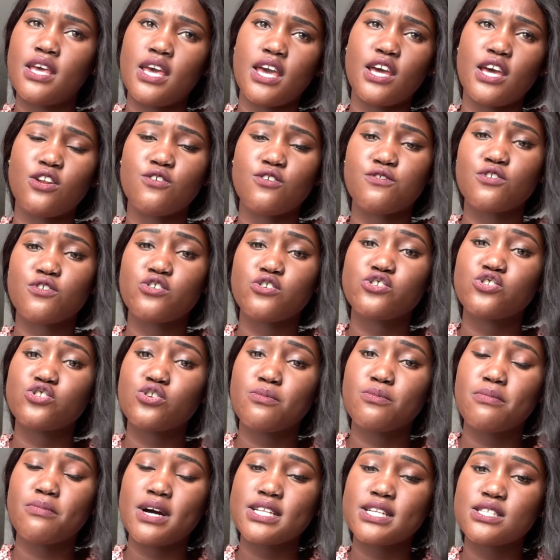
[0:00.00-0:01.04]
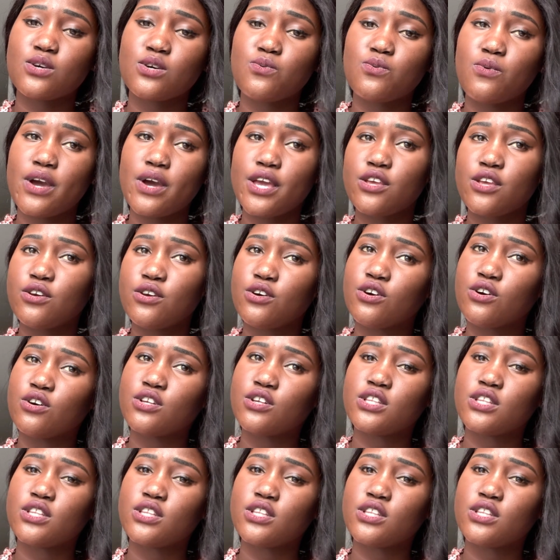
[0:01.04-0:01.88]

and of course, no matter where you go,